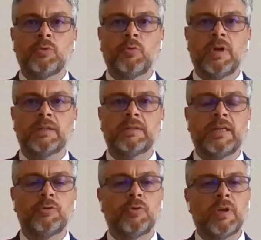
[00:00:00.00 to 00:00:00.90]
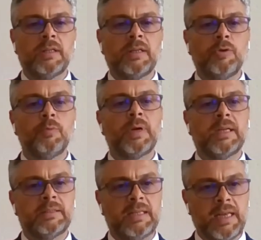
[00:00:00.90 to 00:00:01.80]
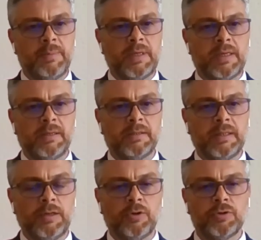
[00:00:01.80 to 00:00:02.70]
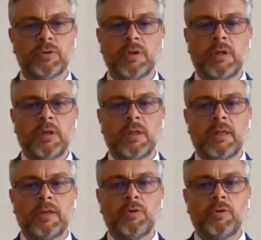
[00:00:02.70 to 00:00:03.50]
And we are trying to create a new brand name here in Tilos.